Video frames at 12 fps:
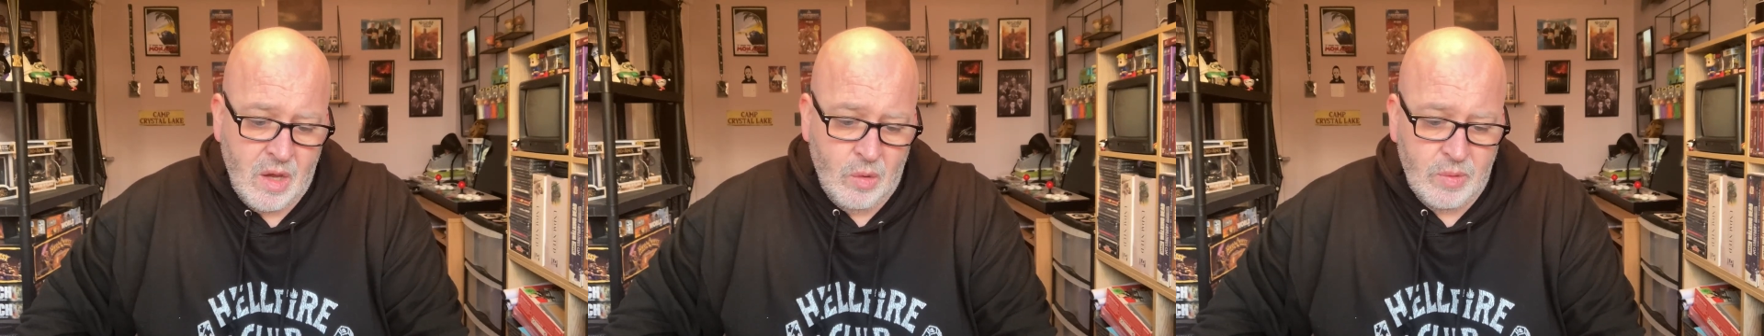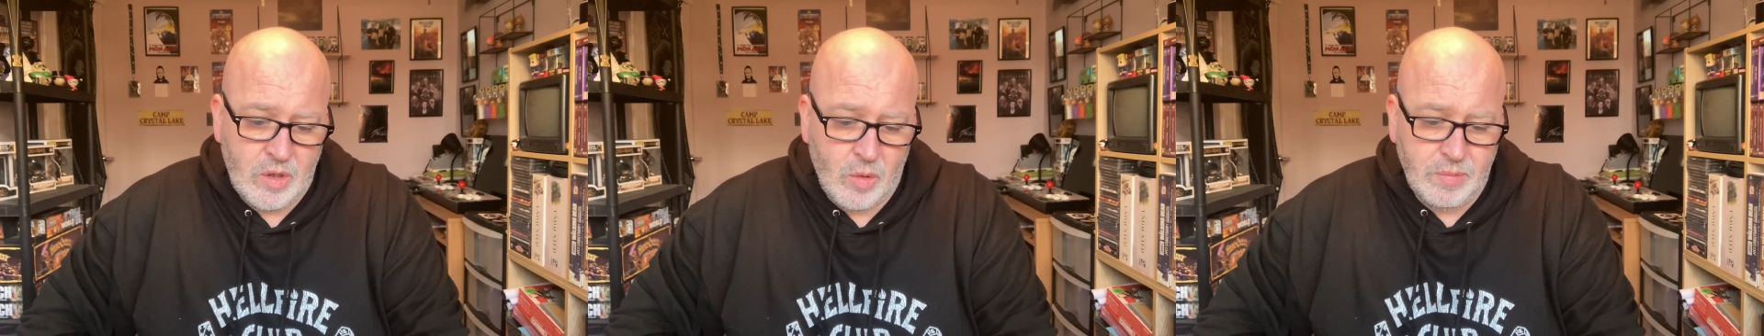
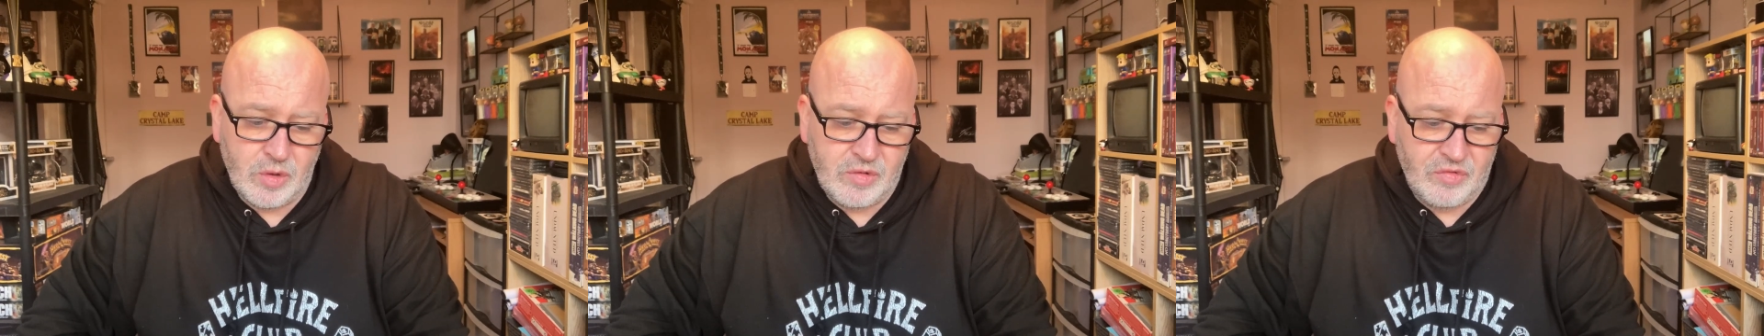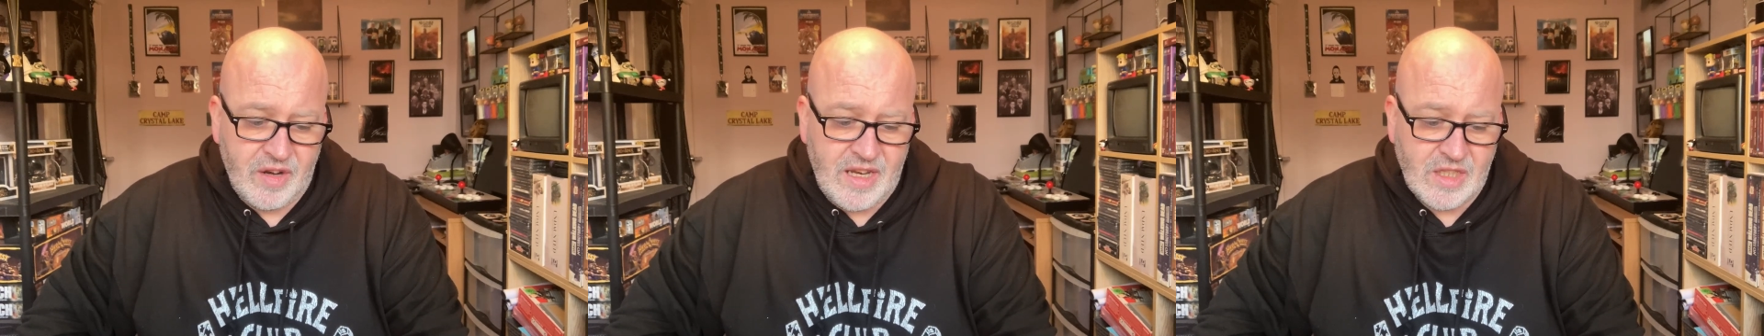Will your blood
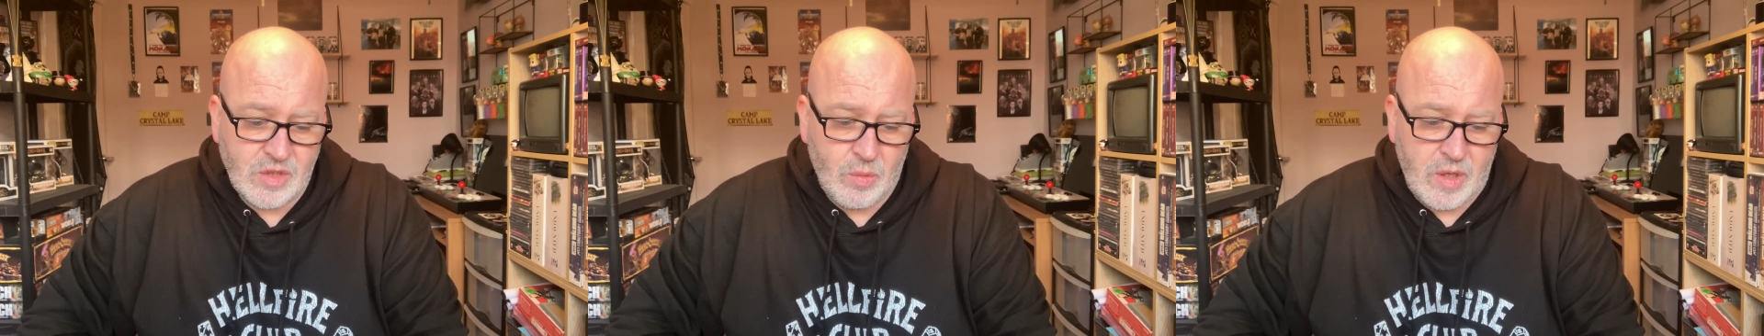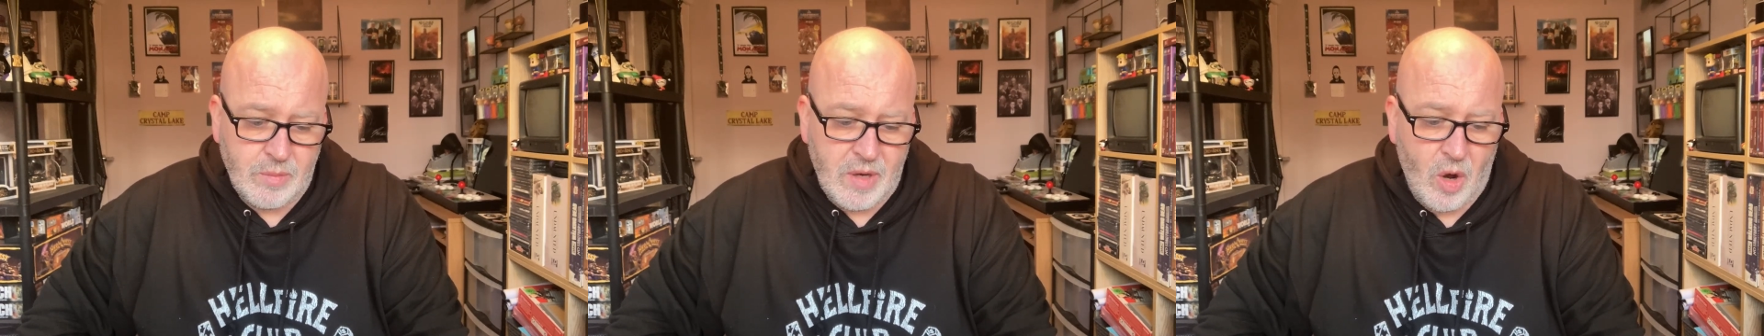freeze
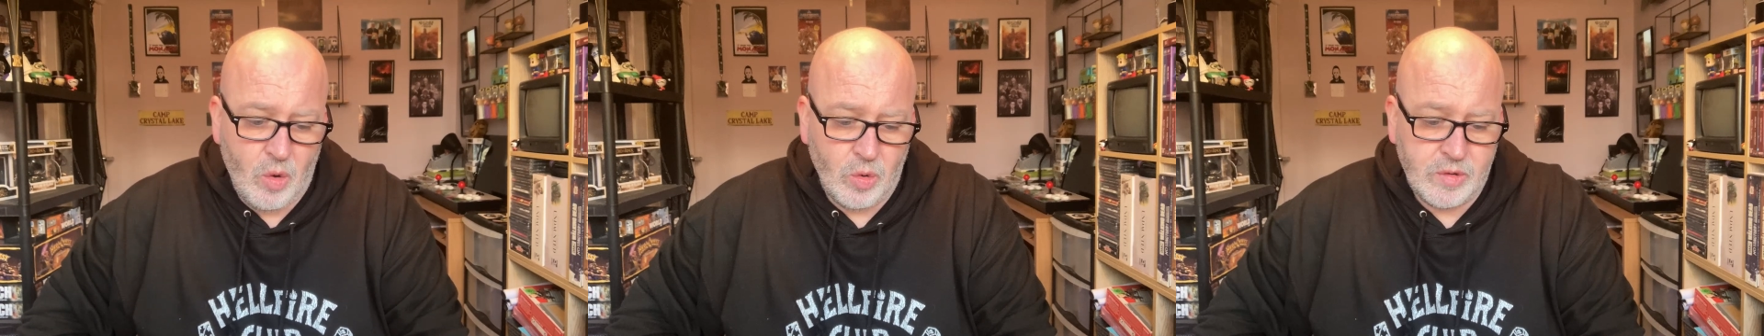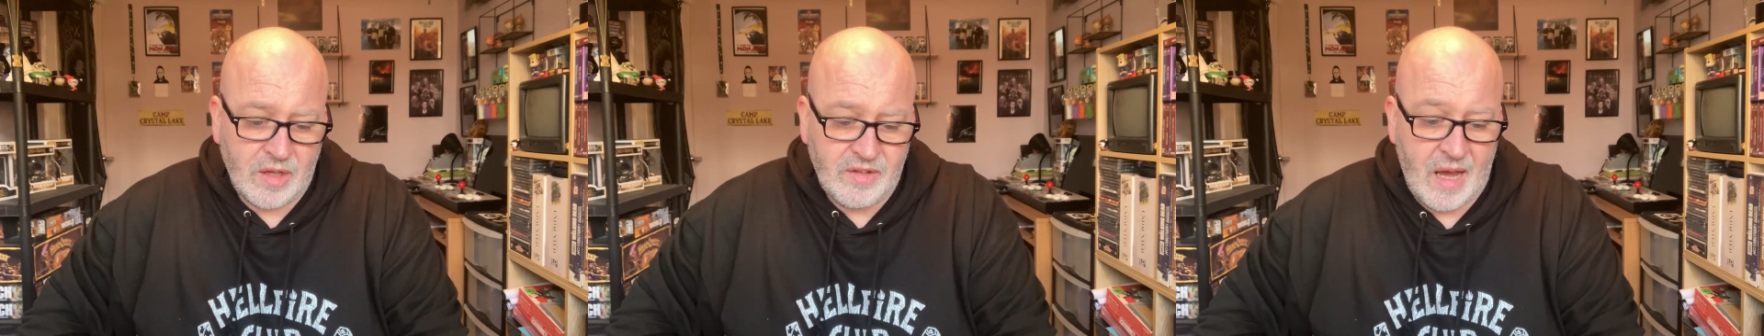when you
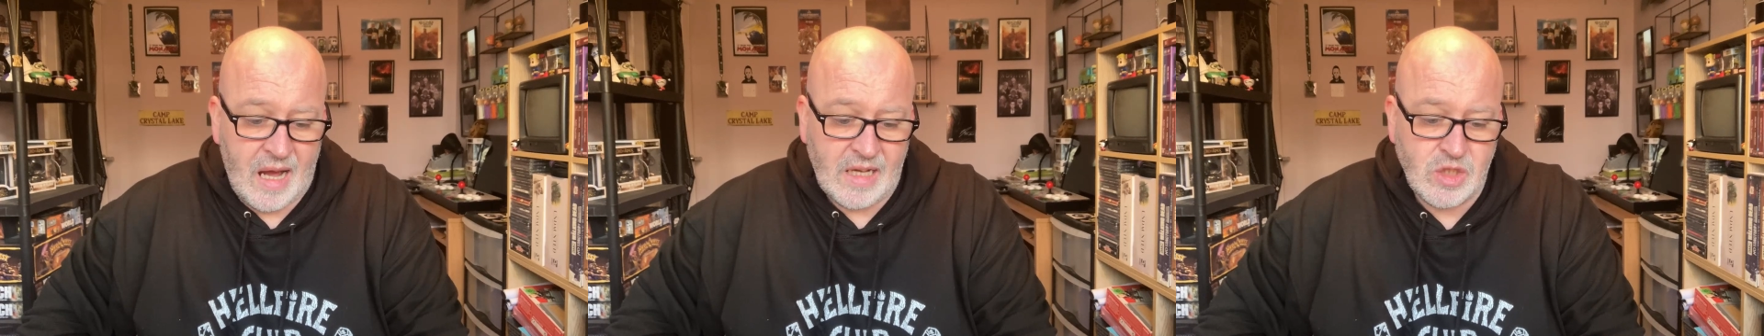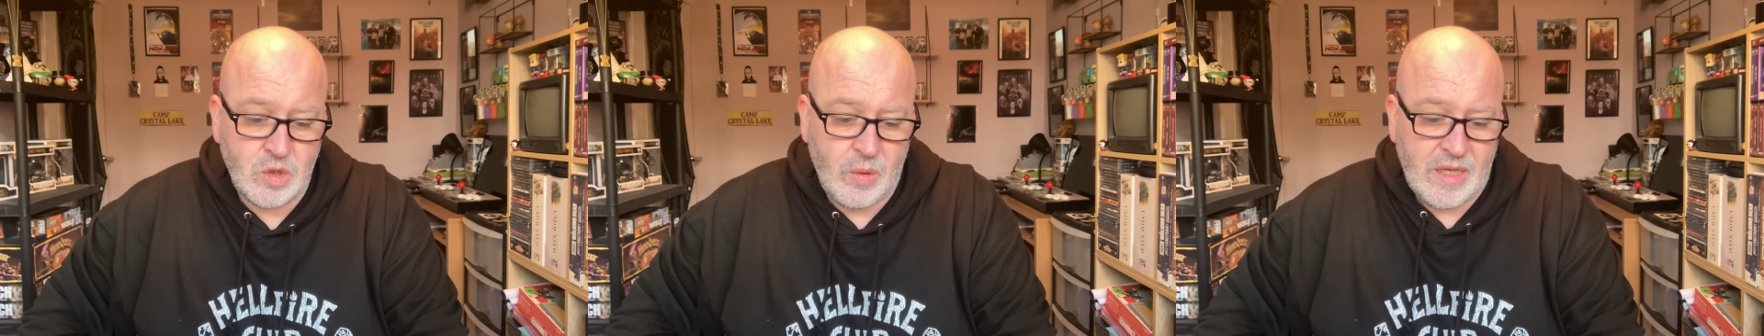behold the
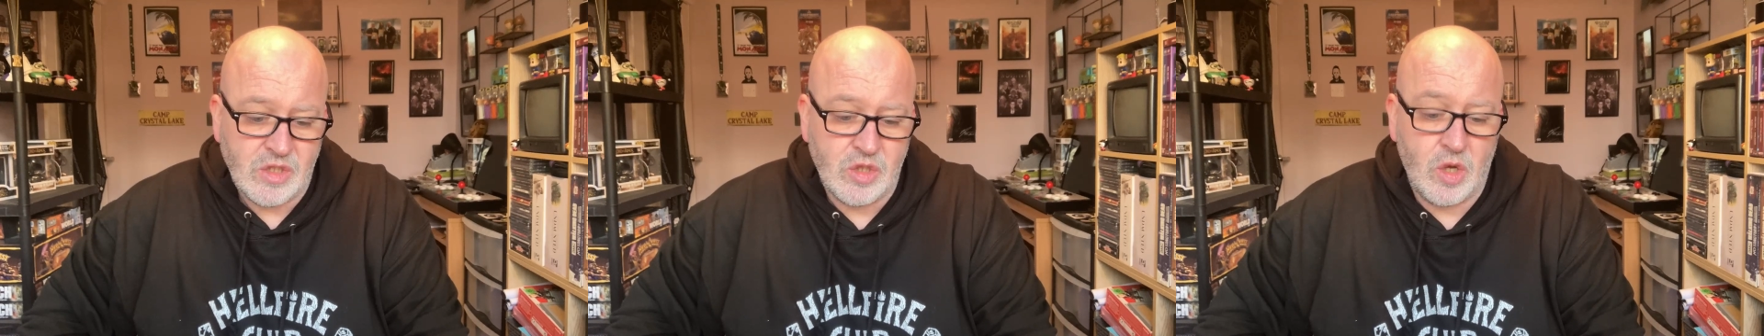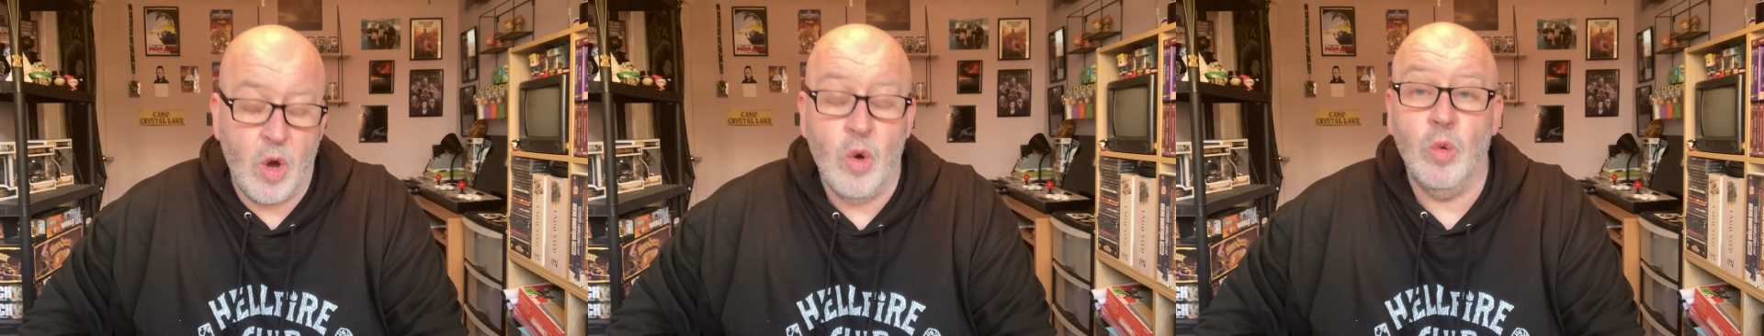Ice Queen's
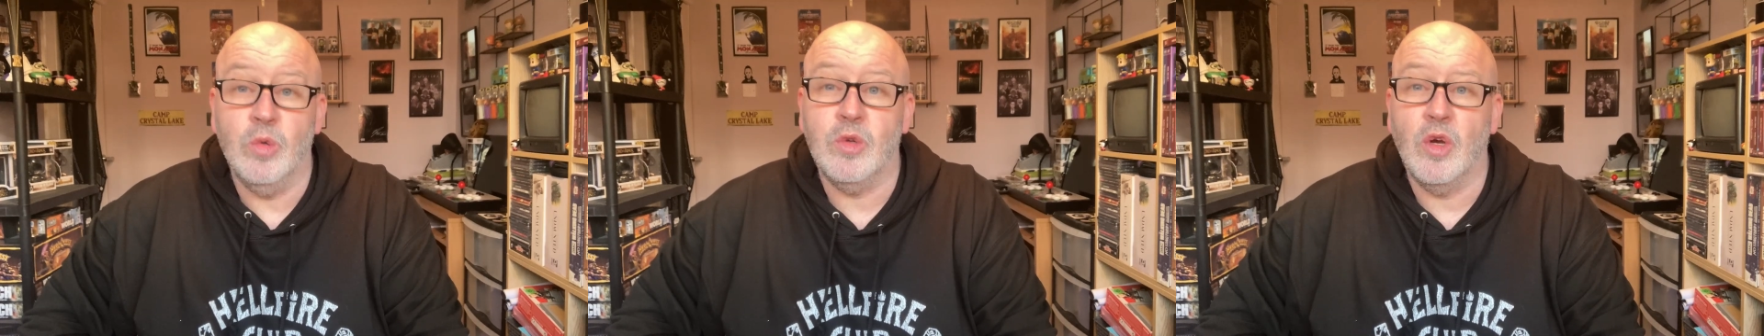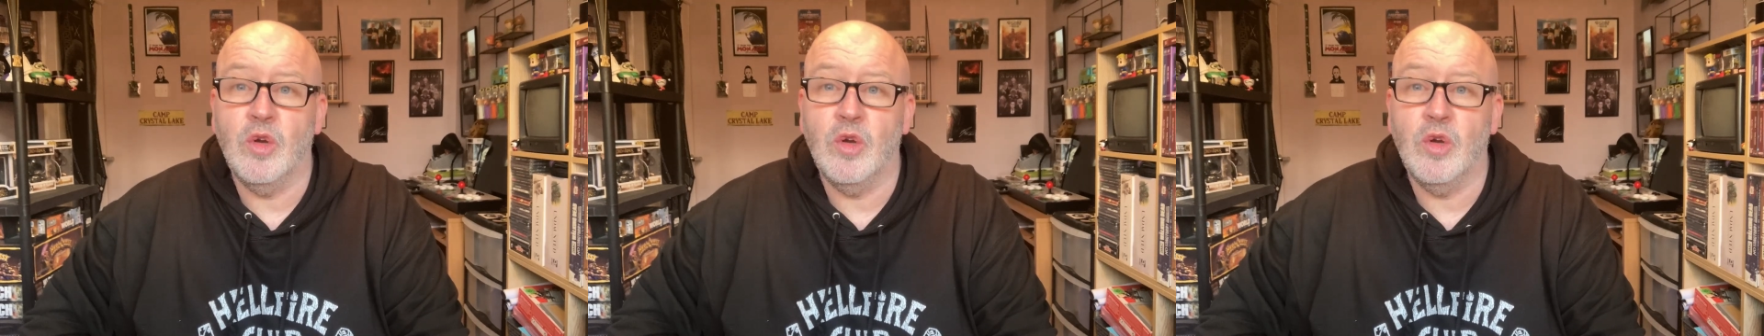cold,